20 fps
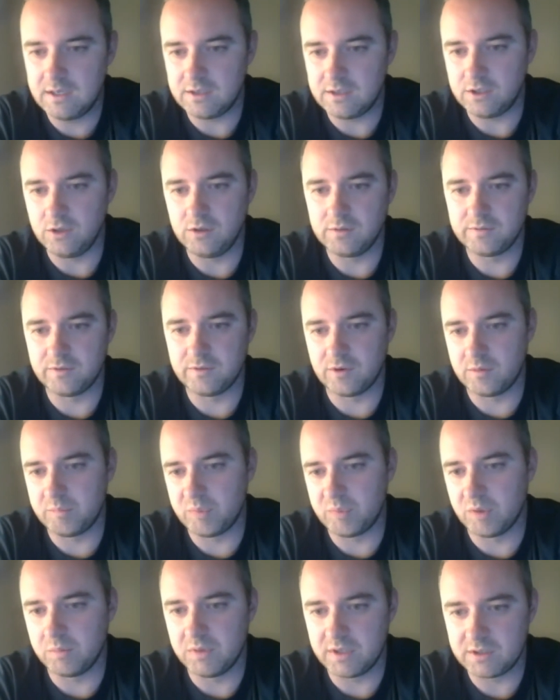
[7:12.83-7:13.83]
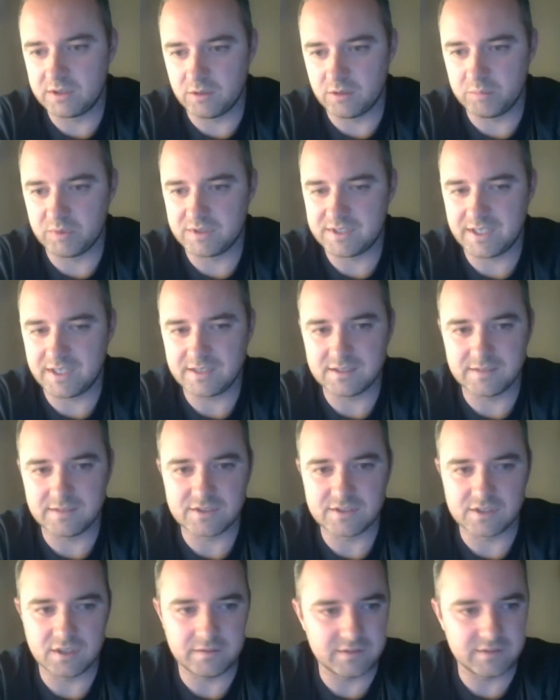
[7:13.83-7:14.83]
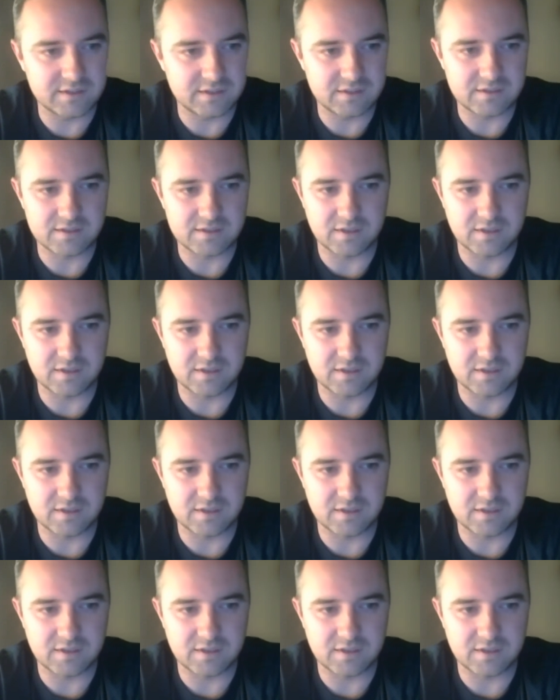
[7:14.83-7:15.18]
uniform public or protective services.